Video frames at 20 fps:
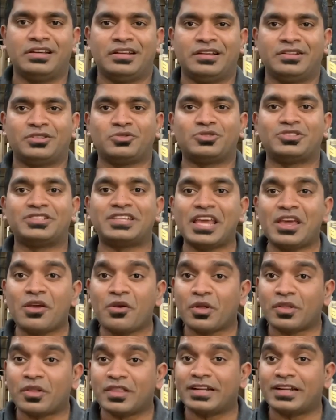to see
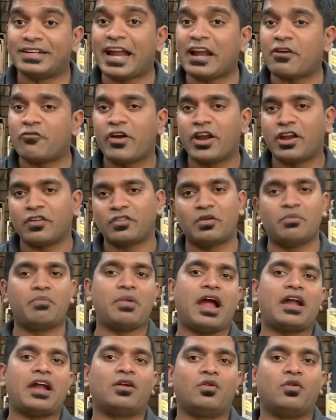the dead weight of the
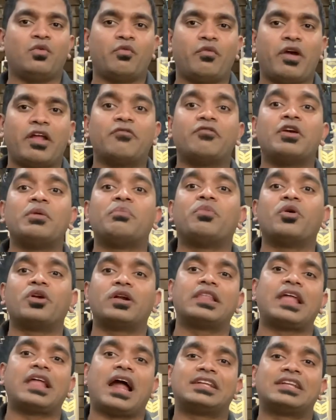bat when we put
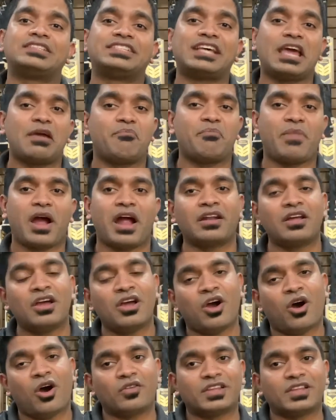that same bat
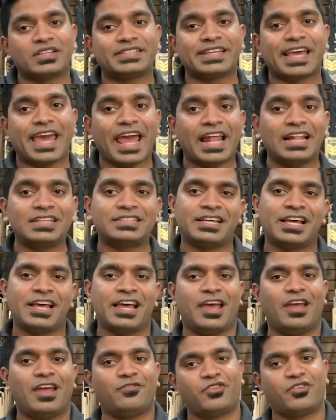on the scales
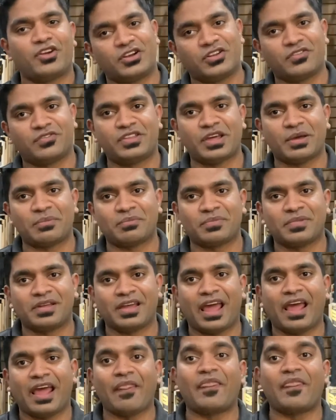in front of them.
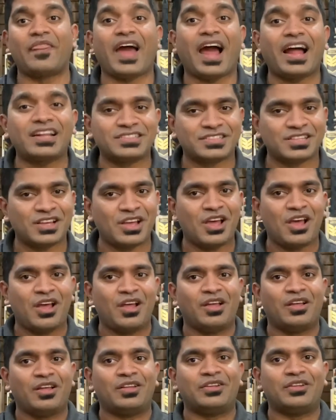And that's
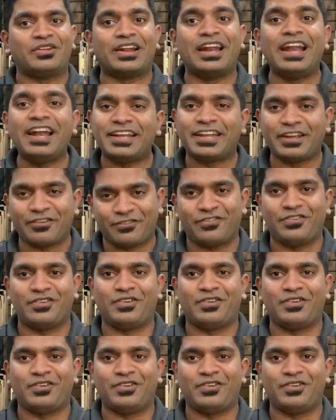relative,